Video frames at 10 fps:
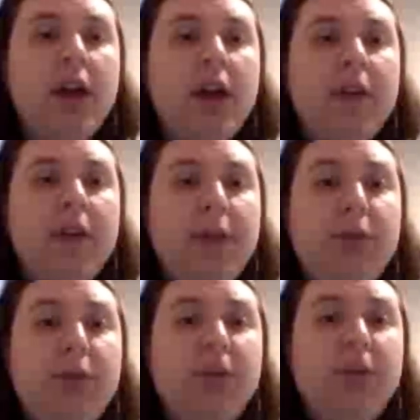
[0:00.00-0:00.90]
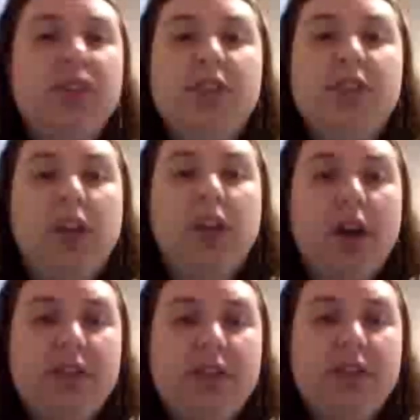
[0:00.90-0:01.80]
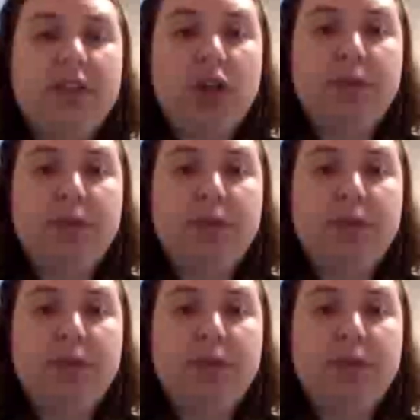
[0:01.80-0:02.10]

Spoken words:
The episode concerns the lost Shakespeare